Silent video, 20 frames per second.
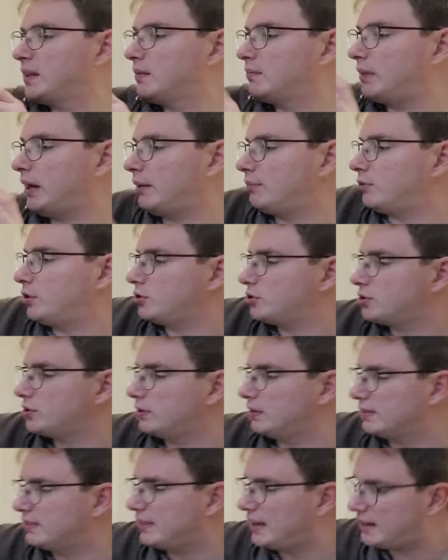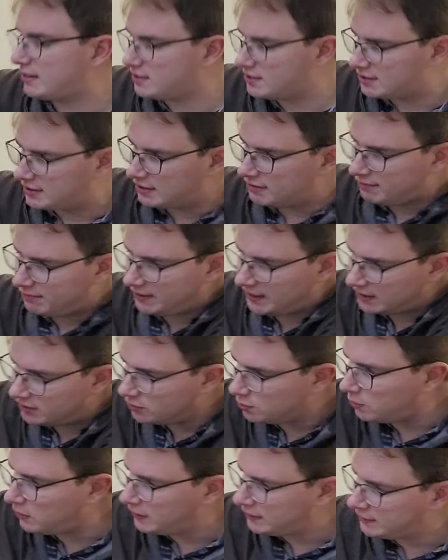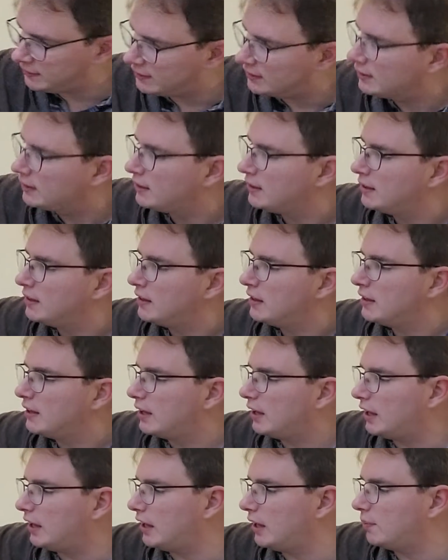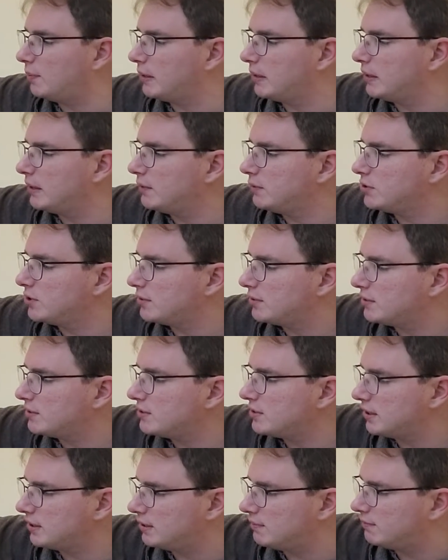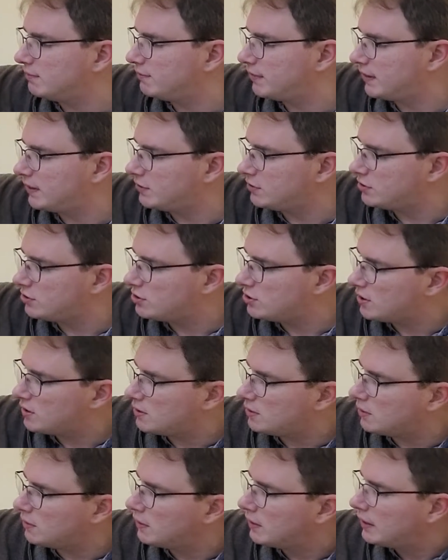But I'm not sure. That's the Phase 1 armour. He was only seen in Phase 2.